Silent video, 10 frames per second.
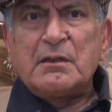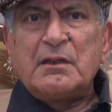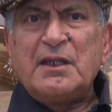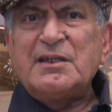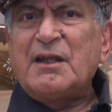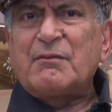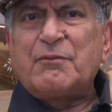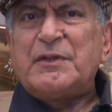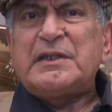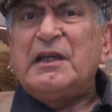These are
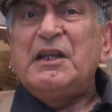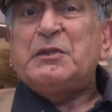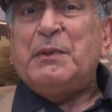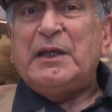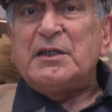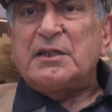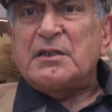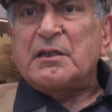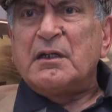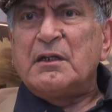physical
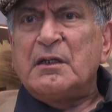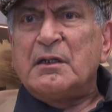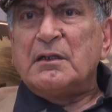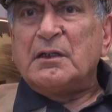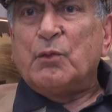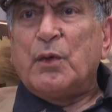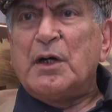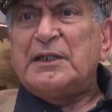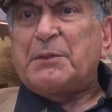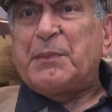experiences. The
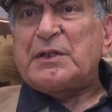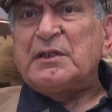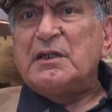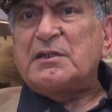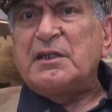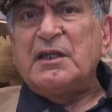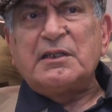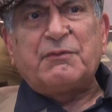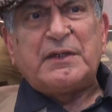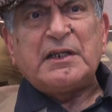world that person is seeing
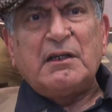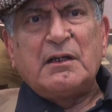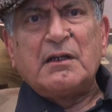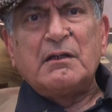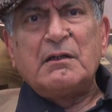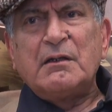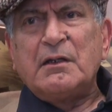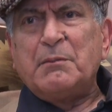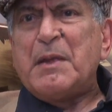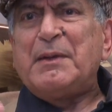is physical.
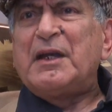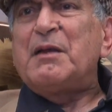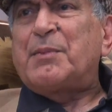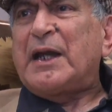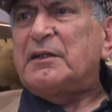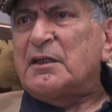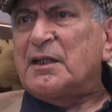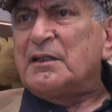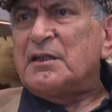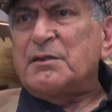It may be a little brighter
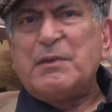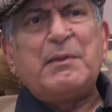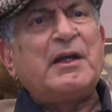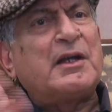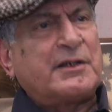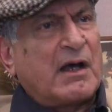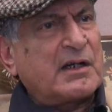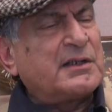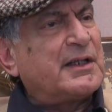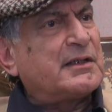than this, maybe a little
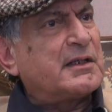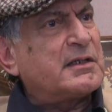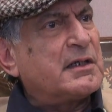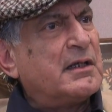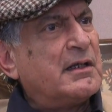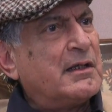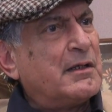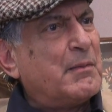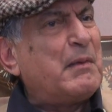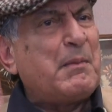darker than this,
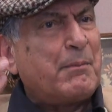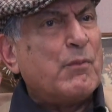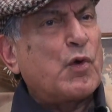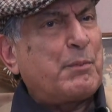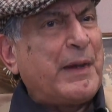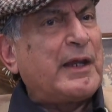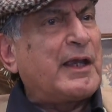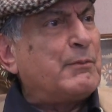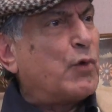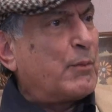maybe more pink
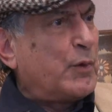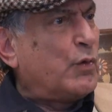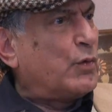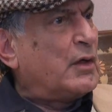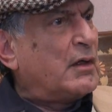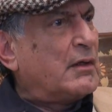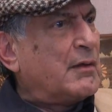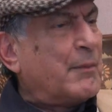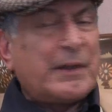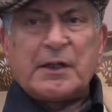and more blue,
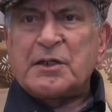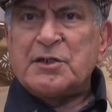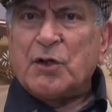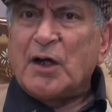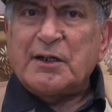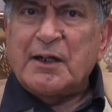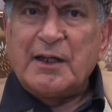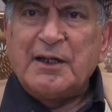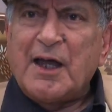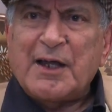but it is not
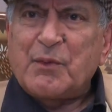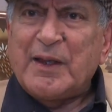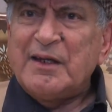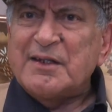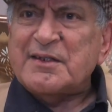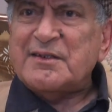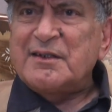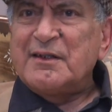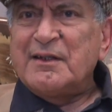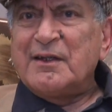any higher awareness.
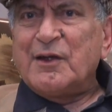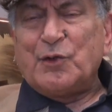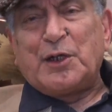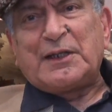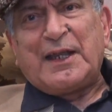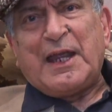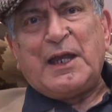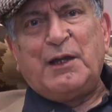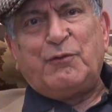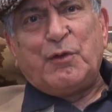On the other
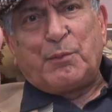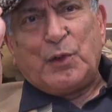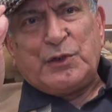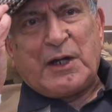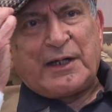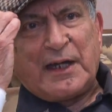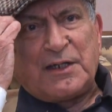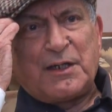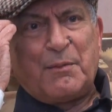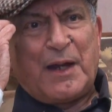hand, if you pull your
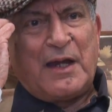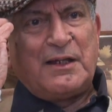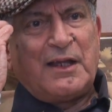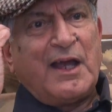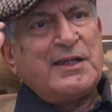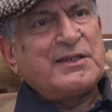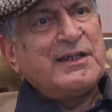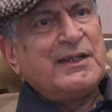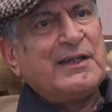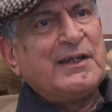attention behind the eyes,
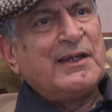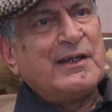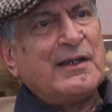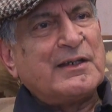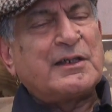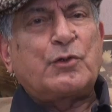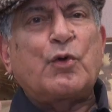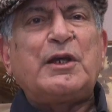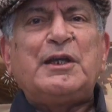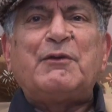it's a
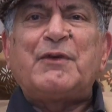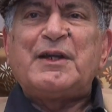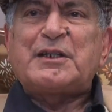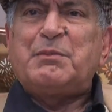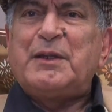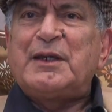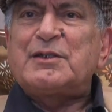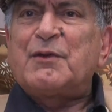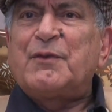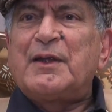totally different
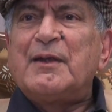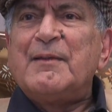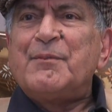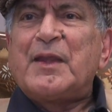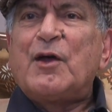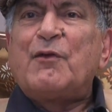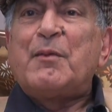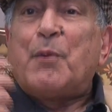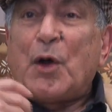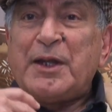experience of a
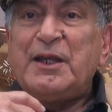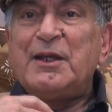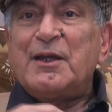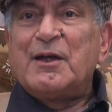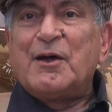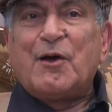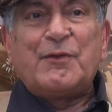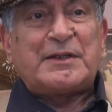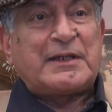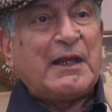body,
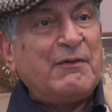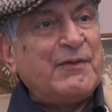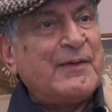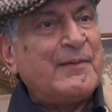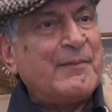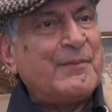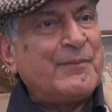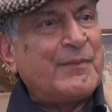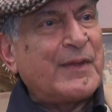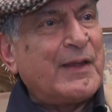of a self,
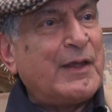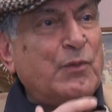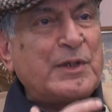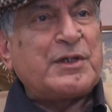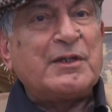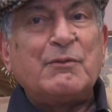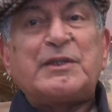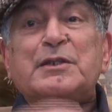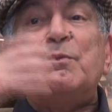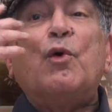in
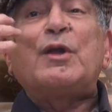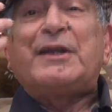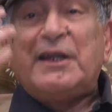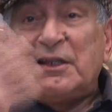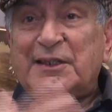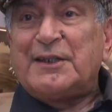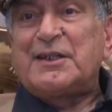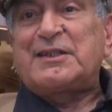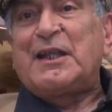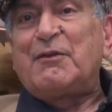which is more real than
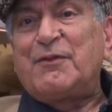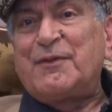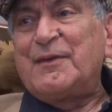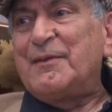this self.